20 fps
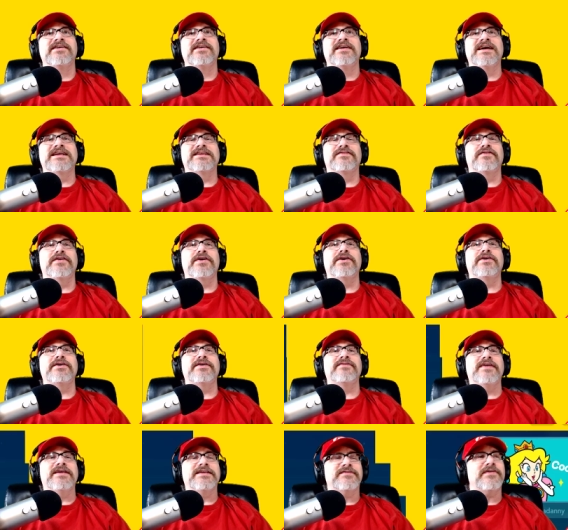That's very
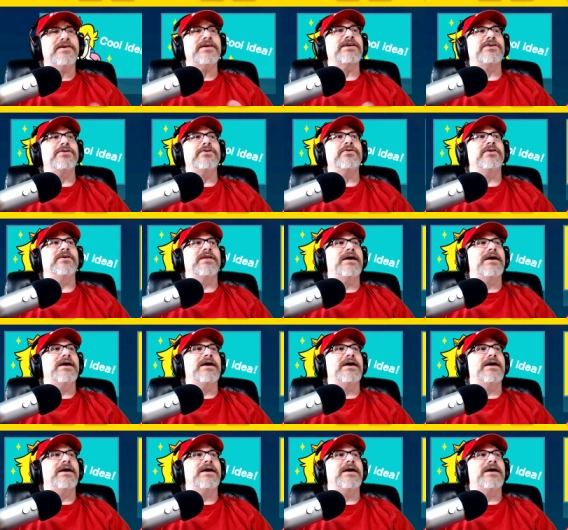that's very cool.